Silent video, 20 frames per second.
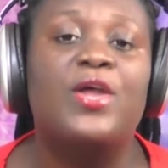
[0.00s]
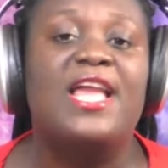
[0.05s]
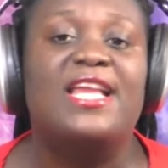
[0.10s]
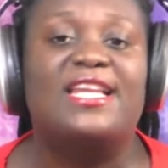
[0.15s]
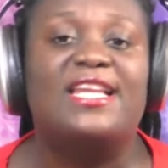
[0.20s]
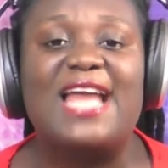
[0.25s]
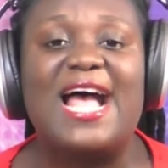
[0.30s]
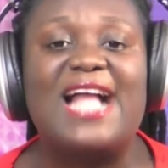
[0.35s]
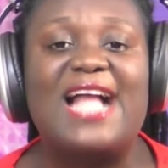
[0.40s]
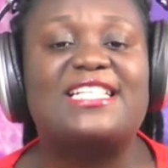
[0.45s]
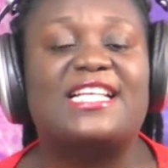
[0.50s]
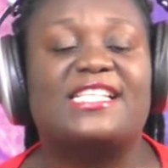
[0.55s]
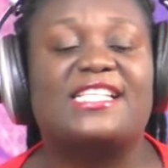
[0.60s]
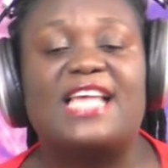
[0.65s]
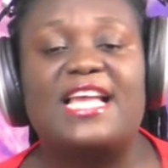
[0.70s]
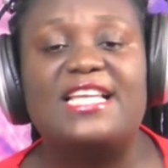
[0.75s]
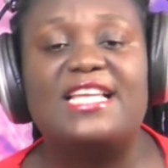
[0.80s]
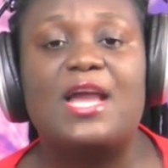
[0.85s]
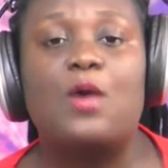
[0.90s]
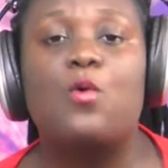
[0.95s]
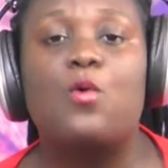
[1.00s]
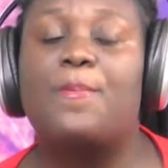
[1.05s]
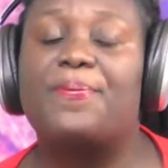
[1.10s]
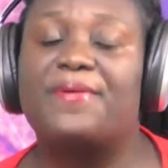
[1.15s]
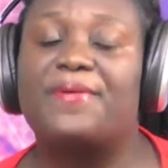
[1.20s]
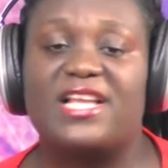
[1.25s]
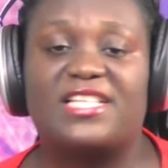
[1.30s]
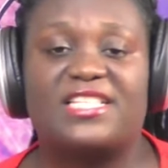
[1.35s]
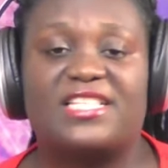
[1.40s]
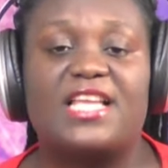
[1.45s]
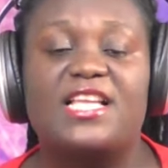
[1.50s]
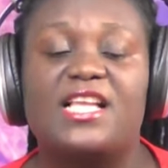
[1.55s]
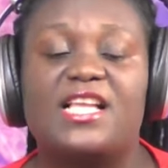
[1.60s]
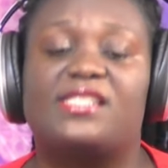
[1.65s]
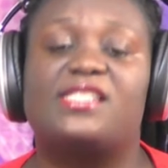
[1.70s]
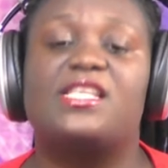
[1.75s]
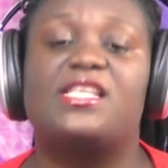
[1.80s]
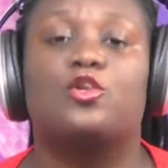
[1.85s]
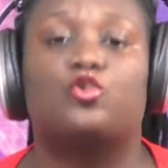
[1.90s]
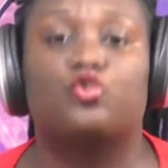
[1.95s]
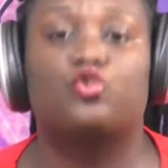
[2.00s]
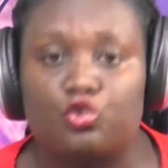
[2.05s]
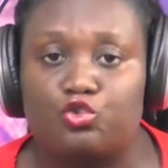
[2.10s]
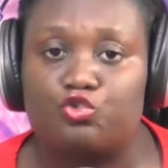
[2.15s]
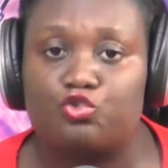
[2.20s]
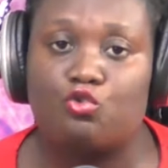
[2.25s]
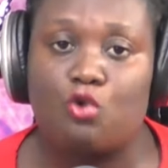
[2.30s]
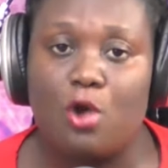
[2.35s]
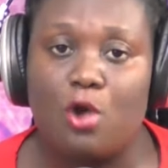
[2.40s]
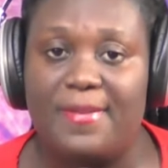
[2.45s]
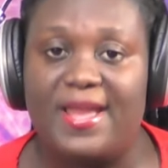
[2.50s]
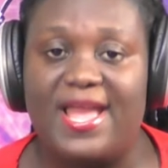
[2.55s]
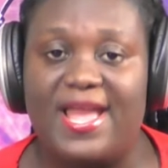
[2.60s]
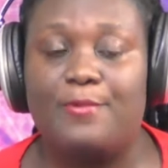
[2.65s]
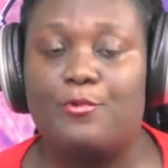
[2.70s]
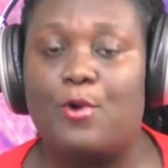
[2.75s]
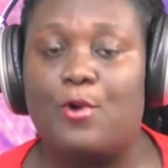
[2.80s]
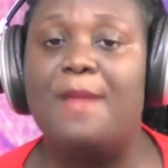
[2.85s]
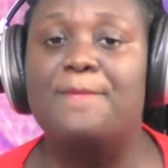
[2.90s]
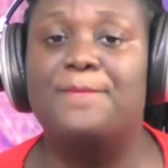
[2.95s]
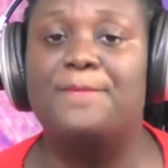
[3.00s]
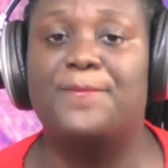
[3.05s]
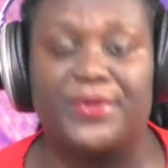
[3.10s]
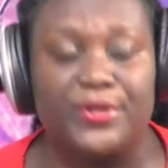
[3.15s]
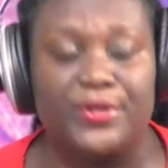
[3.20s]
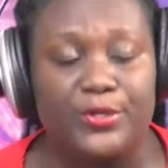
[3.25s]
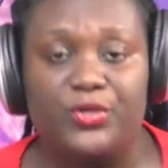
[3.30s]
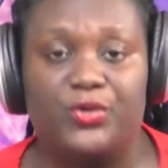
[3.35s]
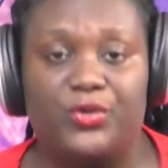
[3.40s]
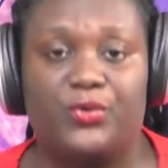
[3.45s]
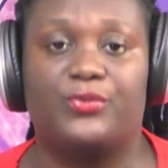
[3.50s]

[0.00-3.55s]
Now just end there with pressure, you see, a shoot to call back 1 billion.